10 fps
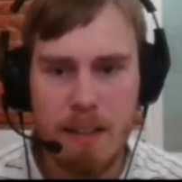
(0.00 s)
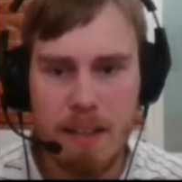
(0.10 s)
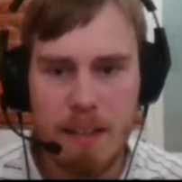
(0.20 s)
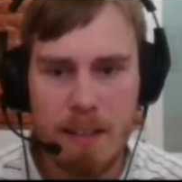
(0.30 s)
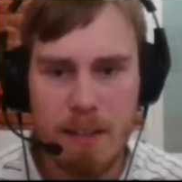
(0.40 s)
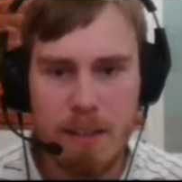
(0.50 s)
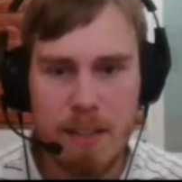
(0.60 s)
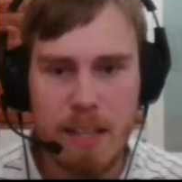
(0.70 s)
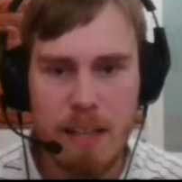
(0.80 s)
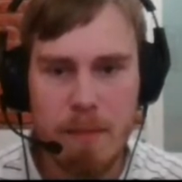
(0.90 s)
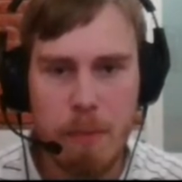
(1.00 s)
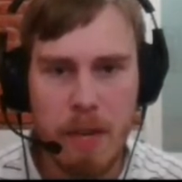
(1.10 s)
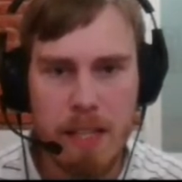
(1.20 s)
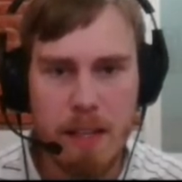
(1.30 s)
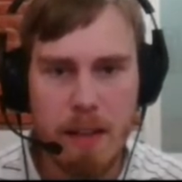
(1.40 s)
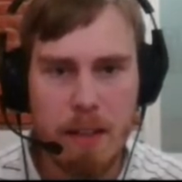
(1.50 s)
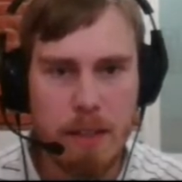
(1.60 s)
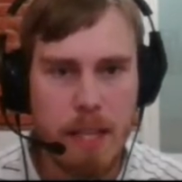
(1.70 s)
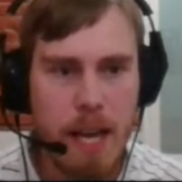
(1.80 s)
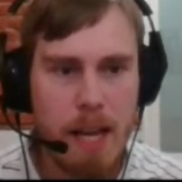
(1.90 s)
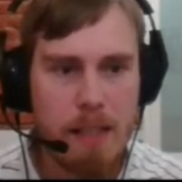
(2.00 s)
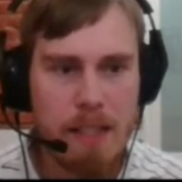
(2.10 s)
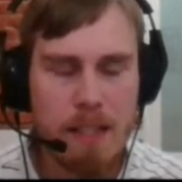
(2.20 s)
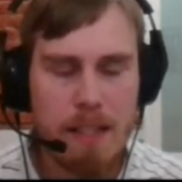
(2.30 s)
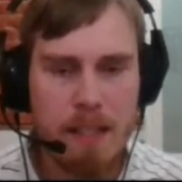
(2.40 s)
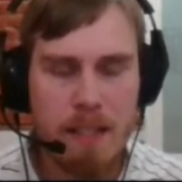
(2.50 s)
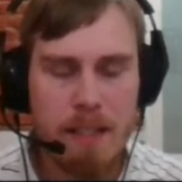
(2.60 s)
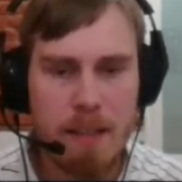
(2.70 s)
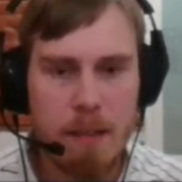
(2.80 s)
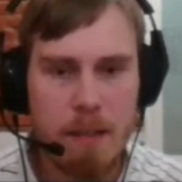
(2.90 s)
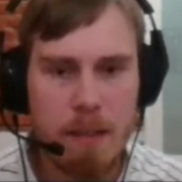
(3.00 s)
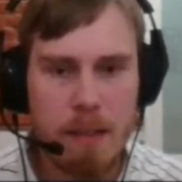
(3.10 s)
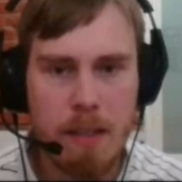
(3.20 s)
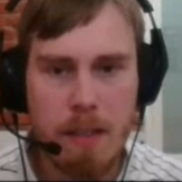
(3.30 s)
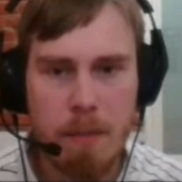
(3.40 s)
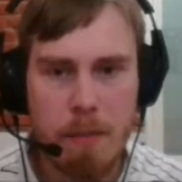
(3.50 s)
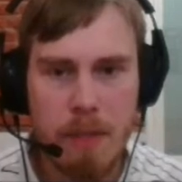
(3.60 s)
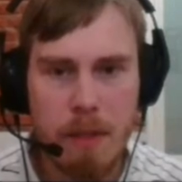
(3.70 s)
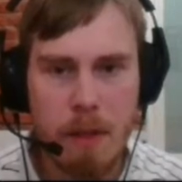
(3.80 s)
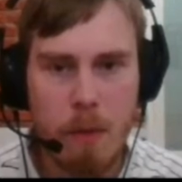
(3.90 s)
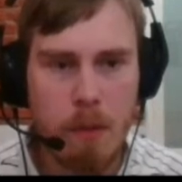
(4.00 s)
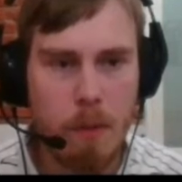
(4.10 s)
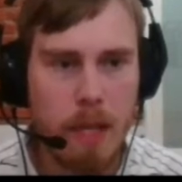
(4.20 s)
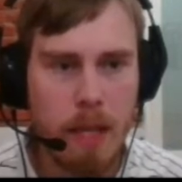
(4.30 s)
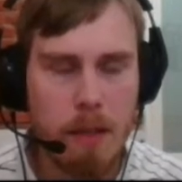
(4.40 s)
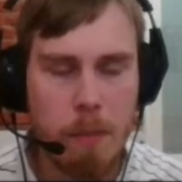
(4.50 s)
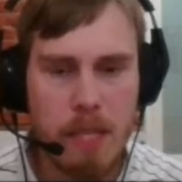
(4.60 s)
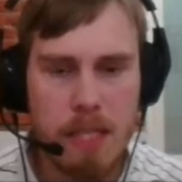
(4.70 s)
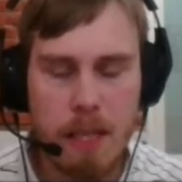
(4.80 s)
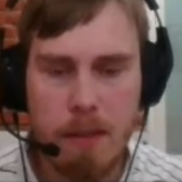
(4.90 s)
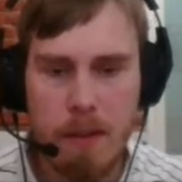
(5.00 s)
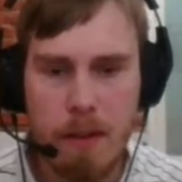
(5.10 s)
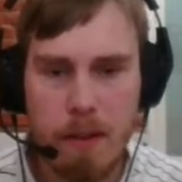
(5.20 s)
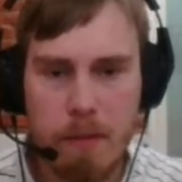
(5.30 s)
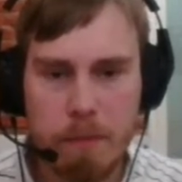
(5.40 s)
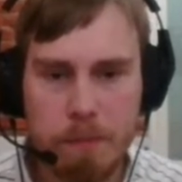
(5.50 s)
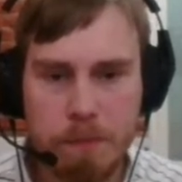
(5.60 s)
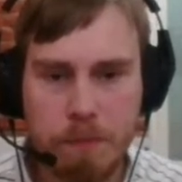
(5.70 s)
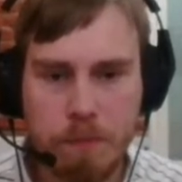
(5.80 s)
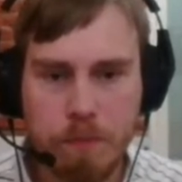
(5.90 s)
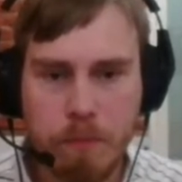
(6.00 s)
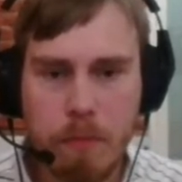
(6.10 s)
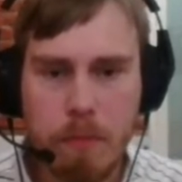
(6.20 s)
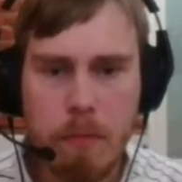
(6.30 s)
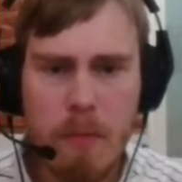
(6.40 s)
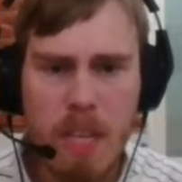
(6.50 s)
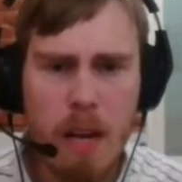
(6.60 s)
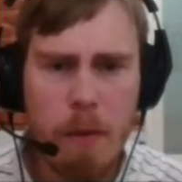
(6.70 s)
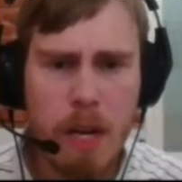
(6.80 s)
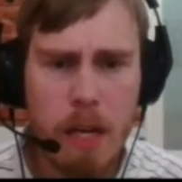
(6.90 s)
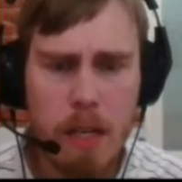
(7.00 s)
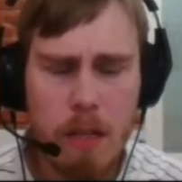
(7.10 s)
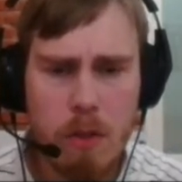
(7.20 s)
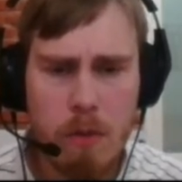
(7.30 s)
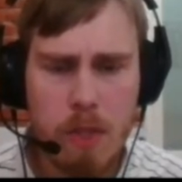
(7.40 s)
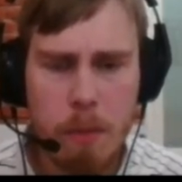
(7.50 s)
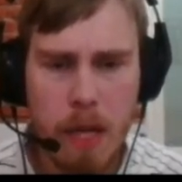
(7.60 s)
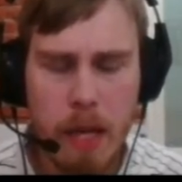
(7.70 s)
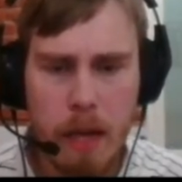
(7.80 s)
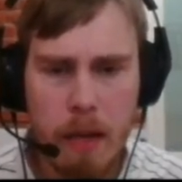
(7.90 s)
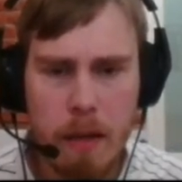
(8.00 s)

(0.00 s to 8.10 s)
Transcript: So it plays a little dance, but white will get the big center. Anyway, knight d2 was played,